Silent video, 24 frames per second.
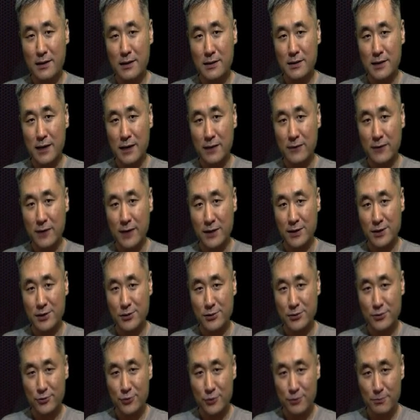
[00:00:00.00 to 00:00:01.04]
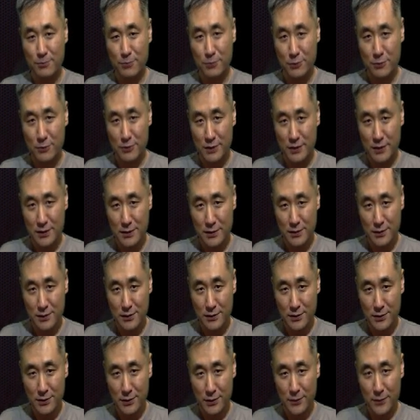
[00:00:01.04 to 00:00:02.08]
neck flexion, you are pulling the
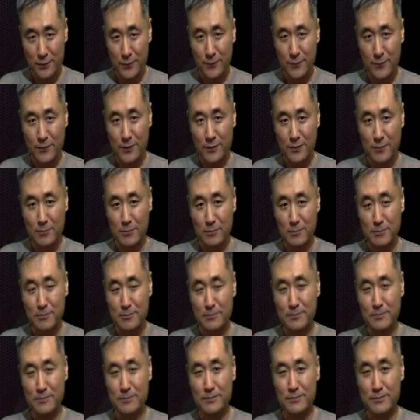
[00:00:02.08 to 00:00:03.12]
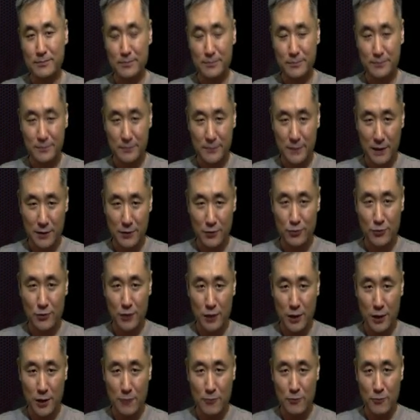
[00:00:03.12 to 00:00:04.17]
nerve from to
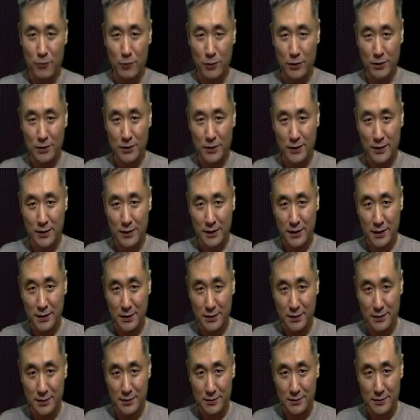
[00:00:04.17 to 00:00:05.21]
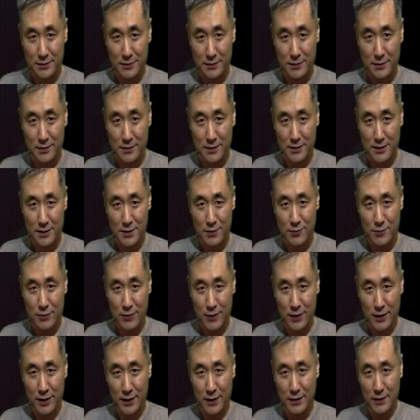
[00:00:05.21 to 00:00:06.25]
upward here this
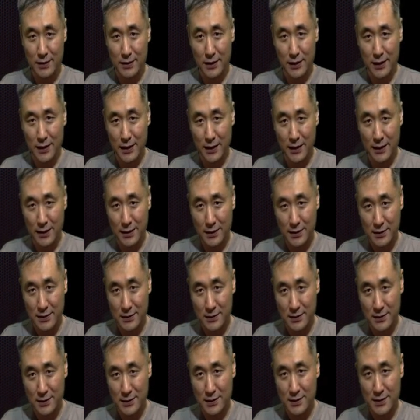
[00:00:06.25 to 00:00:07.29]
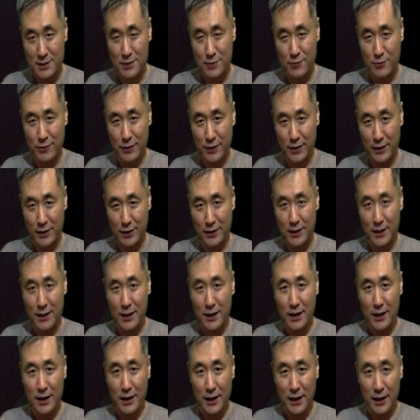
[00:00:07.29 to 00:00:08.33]
way and this way.
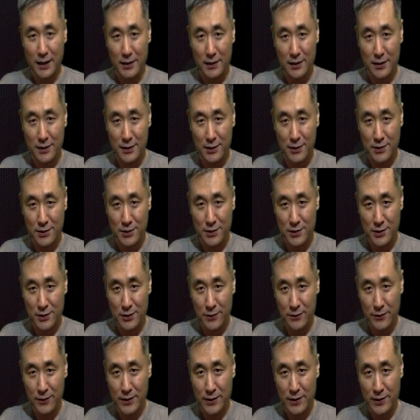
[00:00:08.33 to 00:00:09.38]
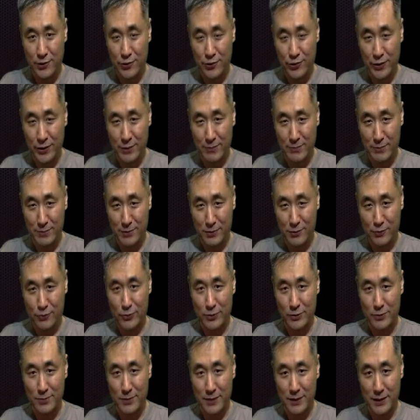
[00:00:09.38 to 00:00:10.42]
And here's a nerve entrapment
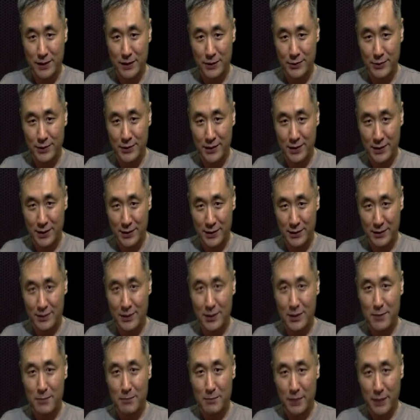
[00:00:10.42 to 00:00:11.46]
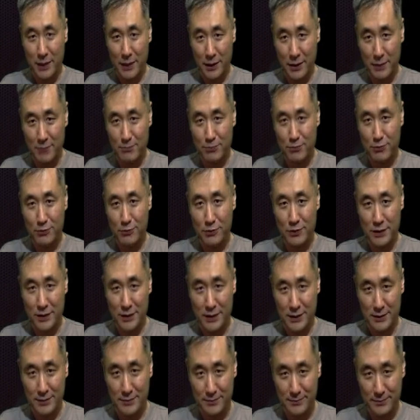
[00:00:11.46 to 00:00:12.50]
will be irritated by pulling
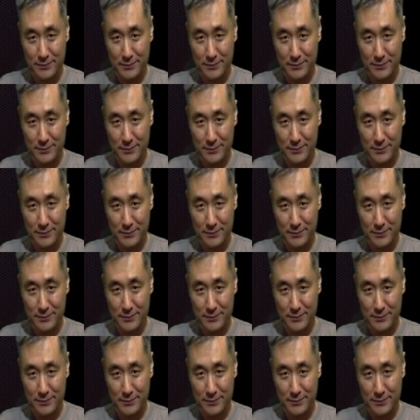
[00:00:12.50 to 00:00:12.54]
it.